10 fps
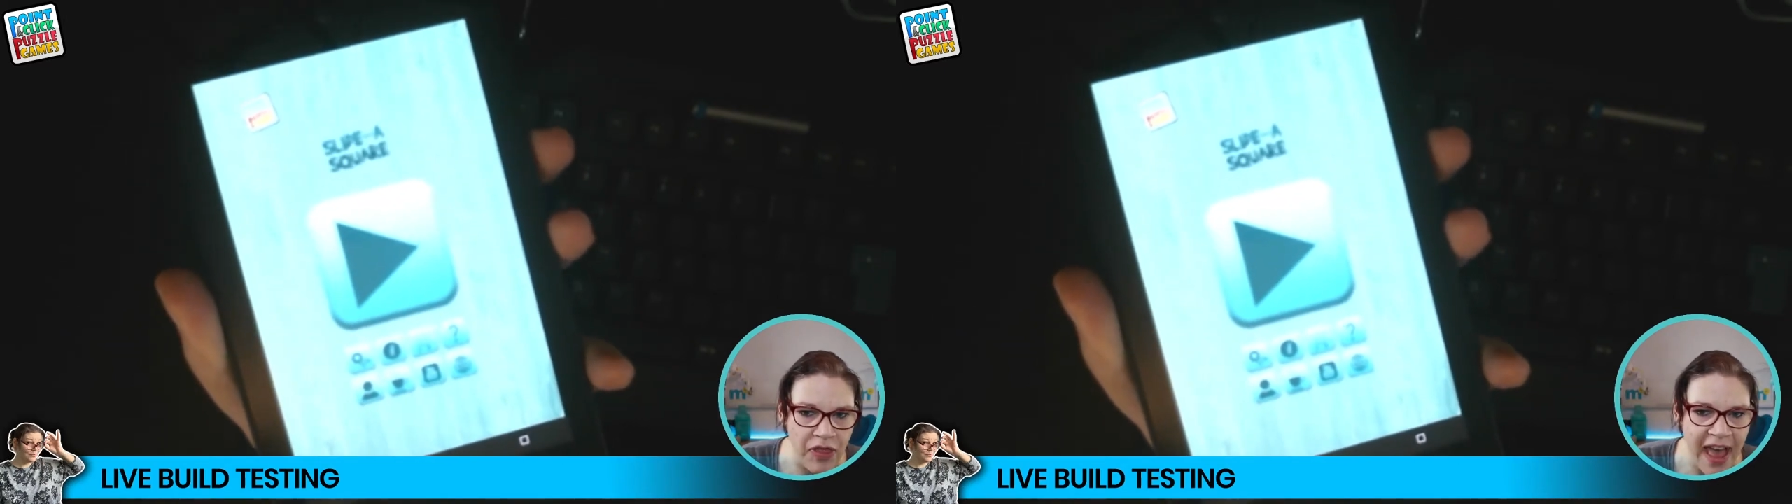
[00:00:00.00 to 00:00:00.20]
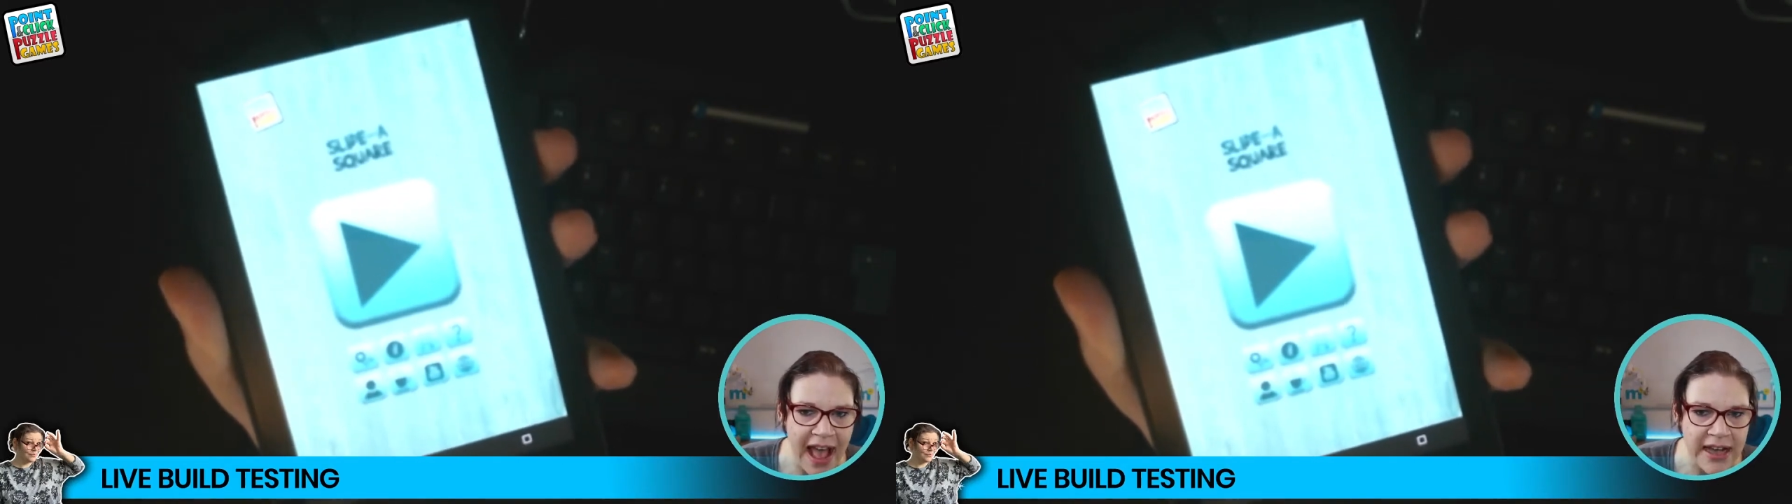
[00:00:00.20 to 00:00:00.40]

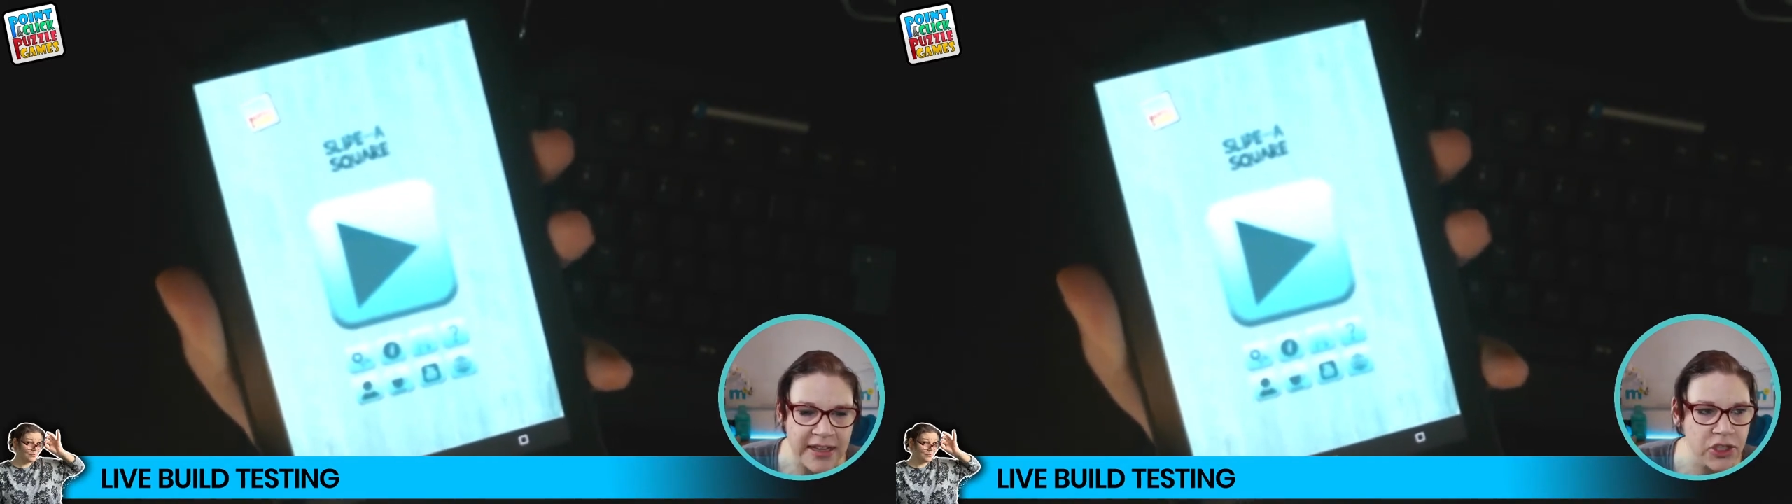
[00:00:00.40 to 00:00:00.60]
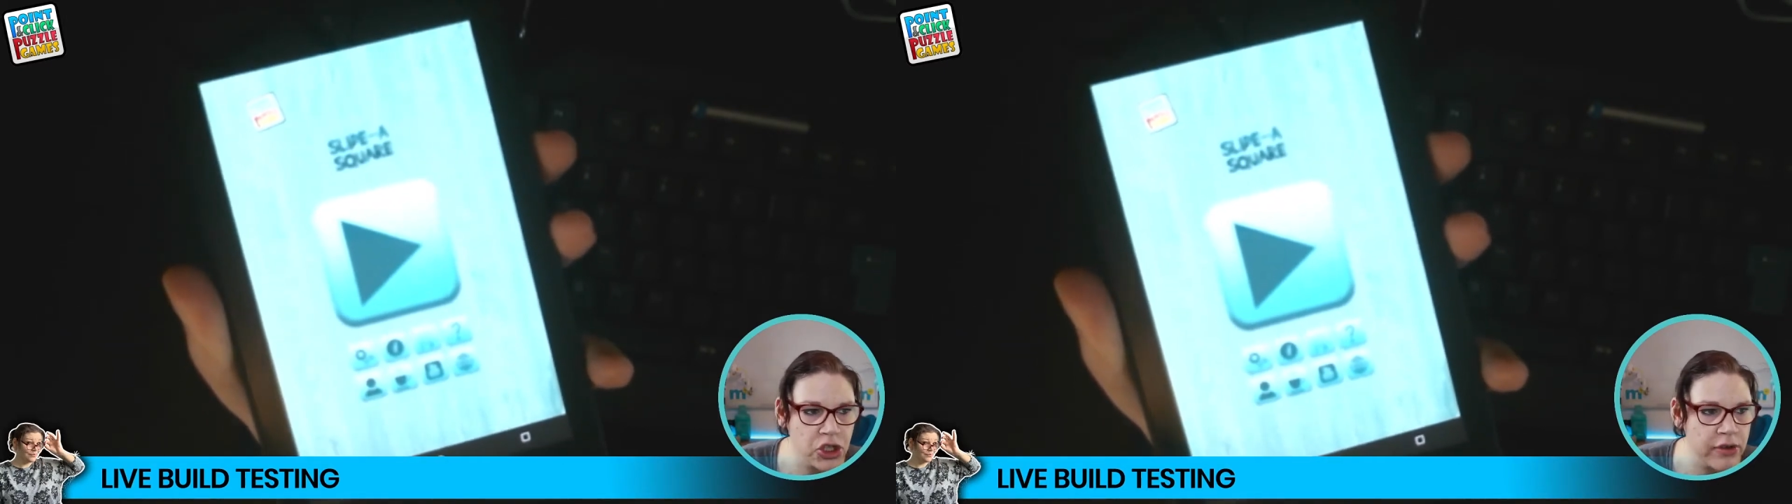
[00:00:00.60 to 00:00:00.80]
that
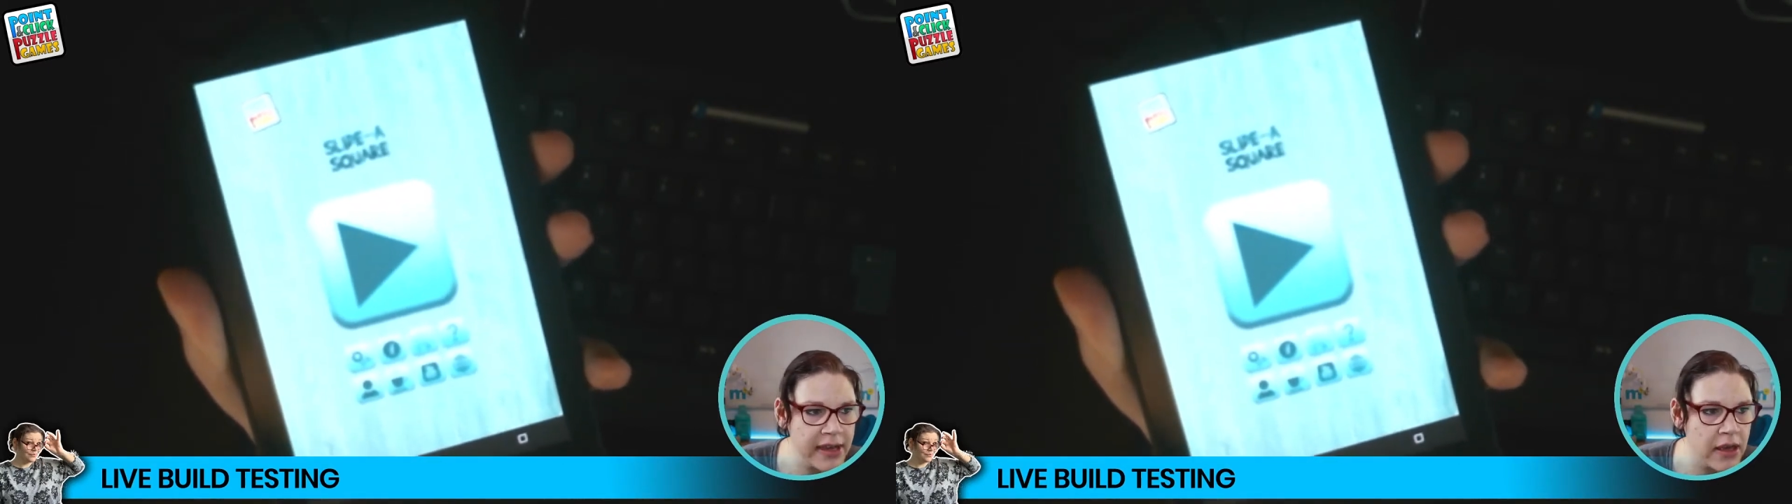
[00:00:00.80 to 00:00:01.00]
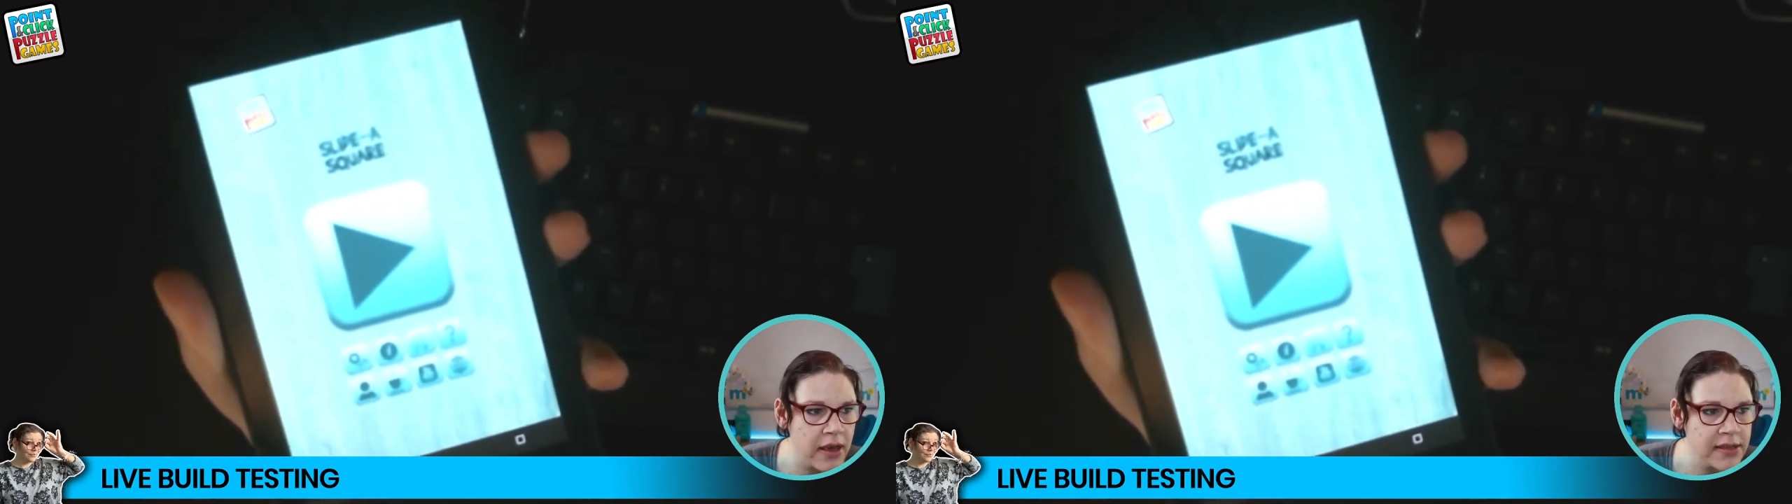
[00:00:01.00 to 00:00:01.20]
has
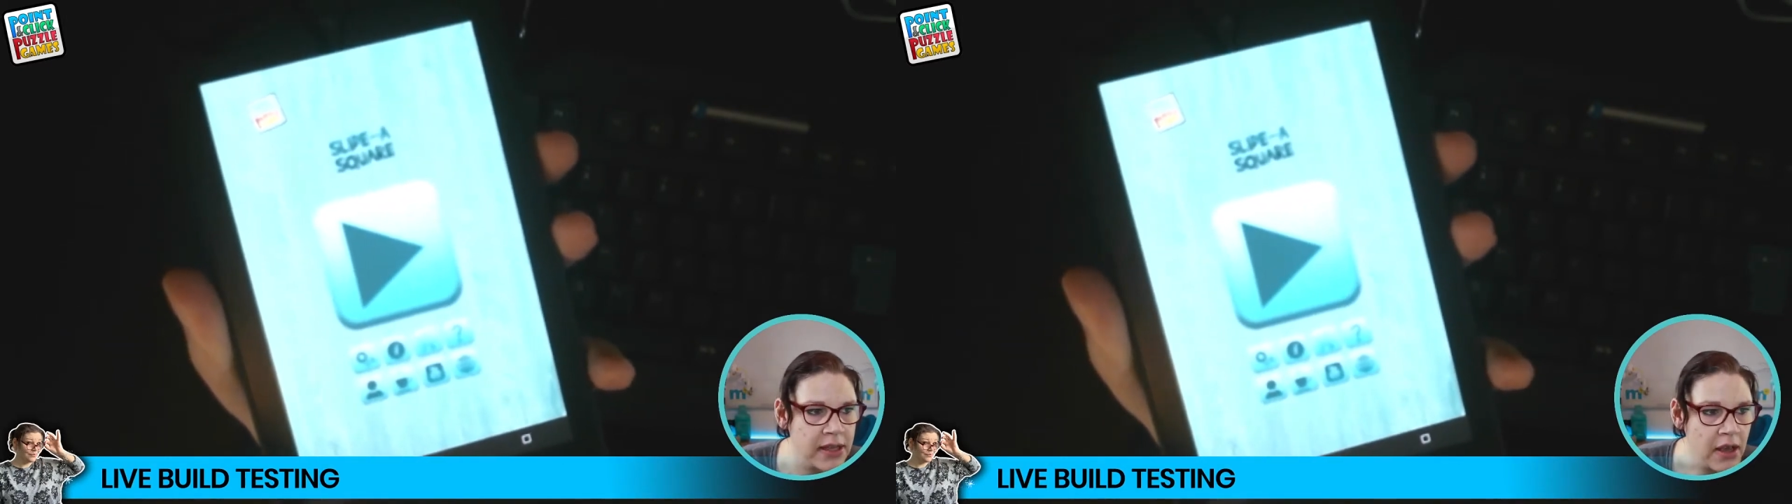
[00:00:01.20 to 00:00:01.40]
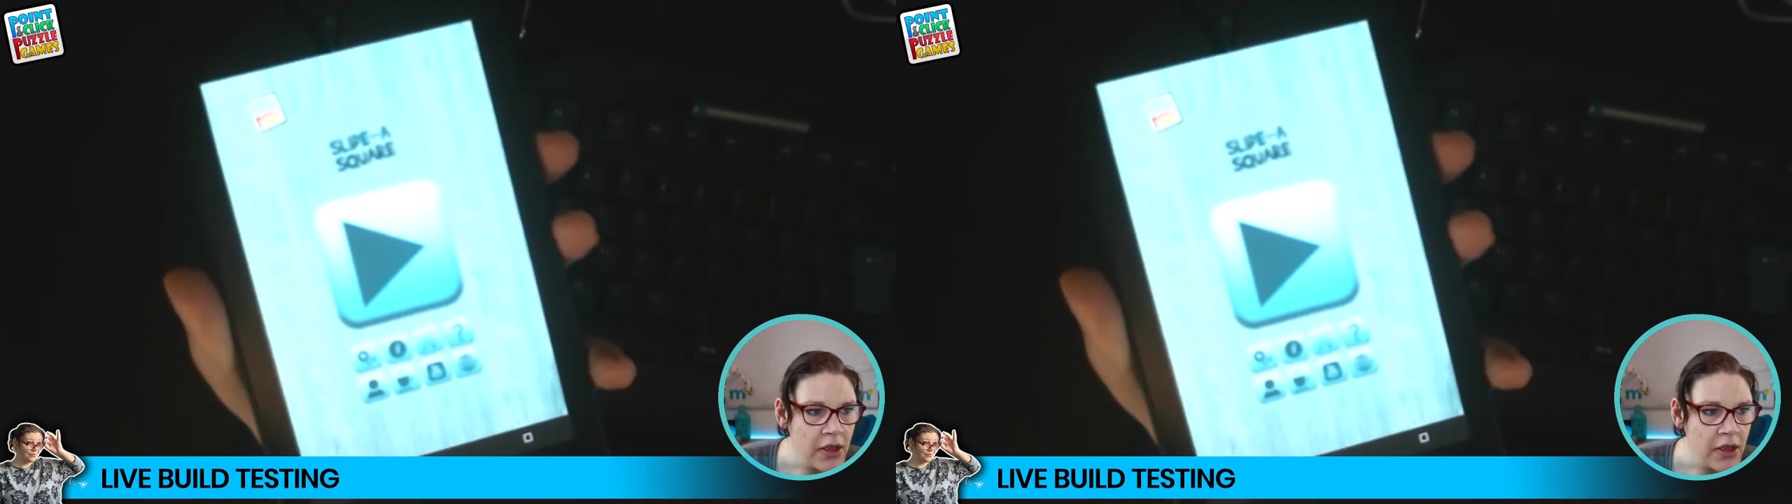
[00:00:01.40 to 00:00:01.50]
triggered